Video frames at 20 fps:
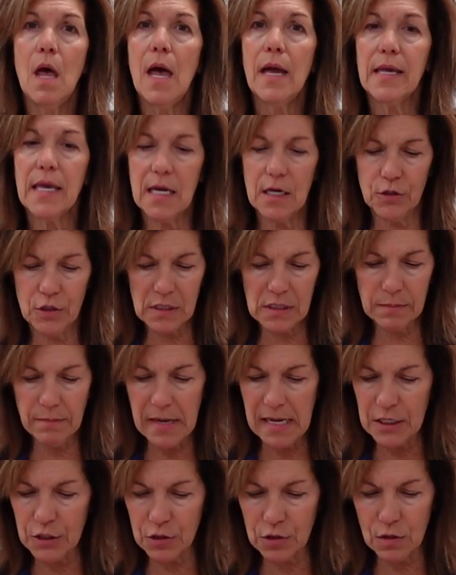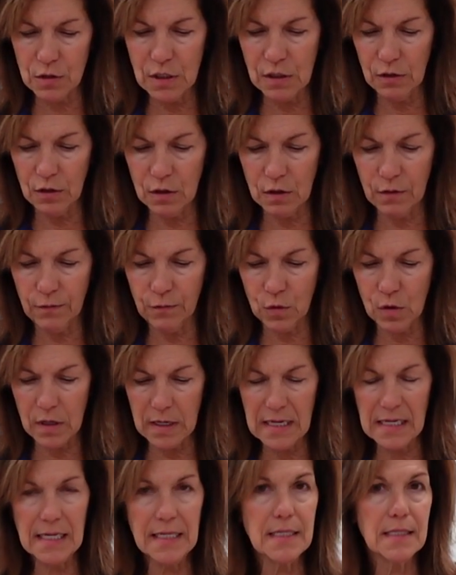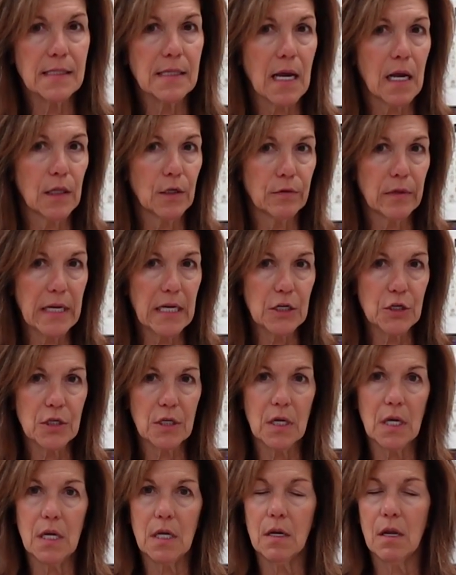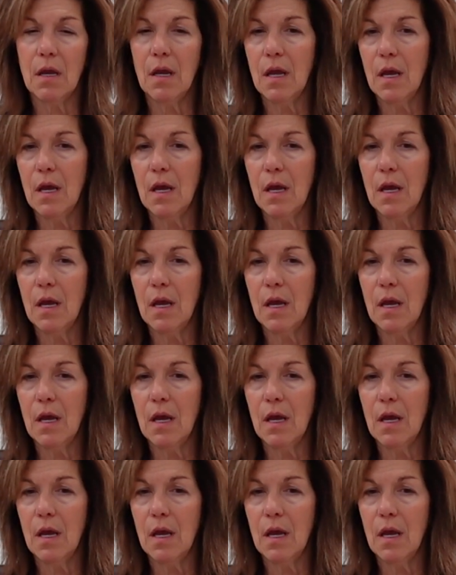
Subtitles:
Again, just make sure you look for any discoloration,